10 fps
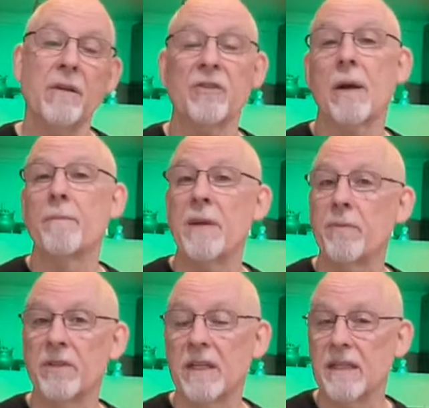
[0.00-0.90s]
Some
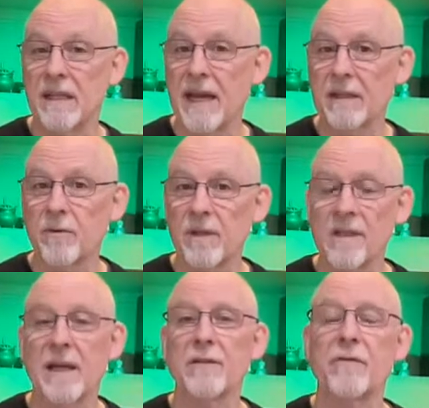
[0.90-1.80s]
people didn't connect with it.
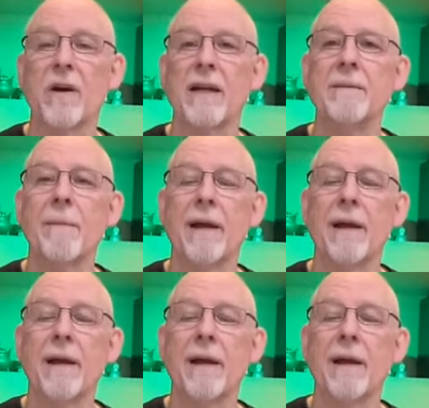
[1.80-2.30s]
That's fine.